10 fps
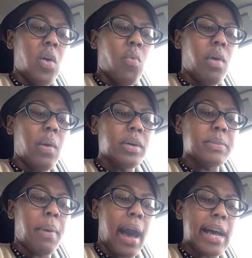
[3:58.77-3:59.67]
What
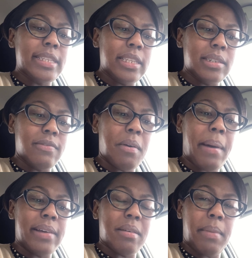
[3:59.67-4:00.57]
was positive
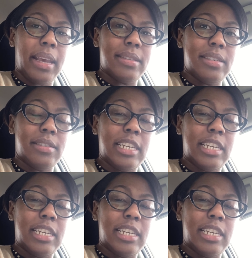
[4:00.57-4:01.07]
about the message?